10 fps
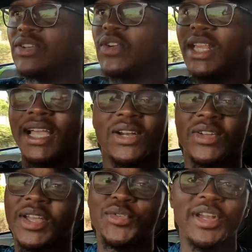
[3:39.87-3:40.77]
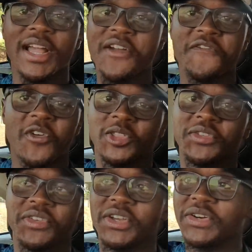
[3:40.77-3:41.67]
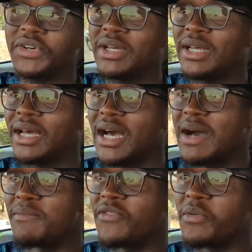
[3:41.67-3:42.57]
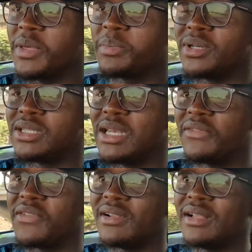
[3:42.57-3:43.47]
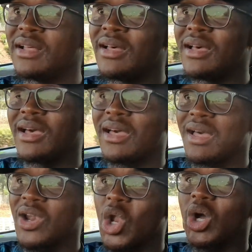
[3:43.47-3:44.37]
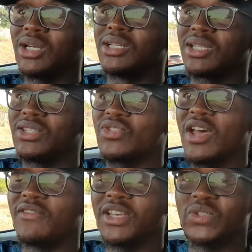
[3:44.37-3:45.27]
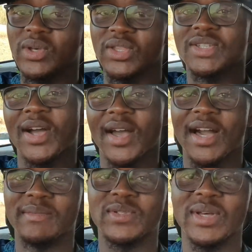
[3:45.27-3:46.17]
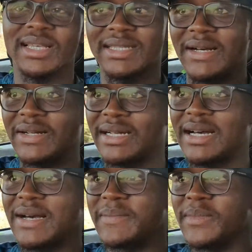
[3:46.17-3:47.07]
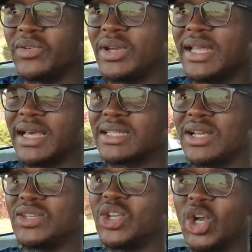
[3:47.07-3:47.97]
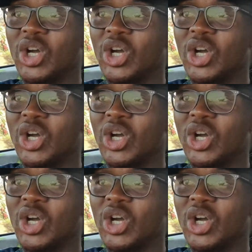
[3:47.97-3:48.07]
You really can't fault the vehicle. For me personally, I feel long distance driving is where this car comes to excel. It really excels on